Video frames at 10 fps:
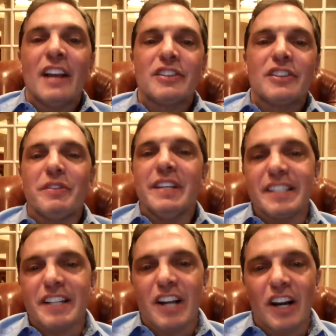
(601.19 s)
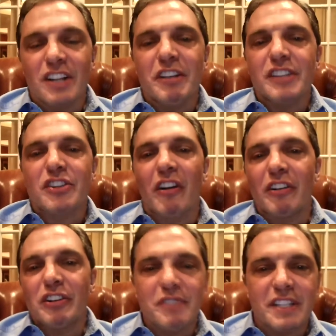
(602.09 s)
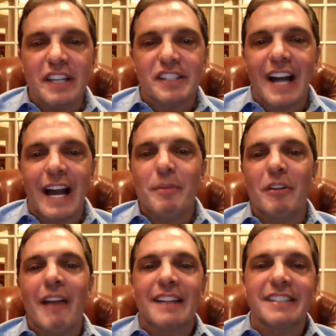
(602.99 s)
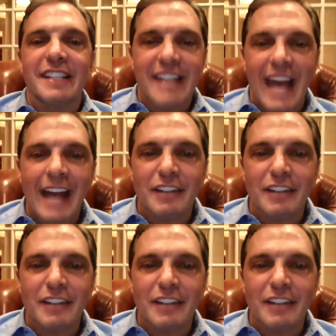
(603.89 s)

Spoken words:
So these countries are using cyber as an attack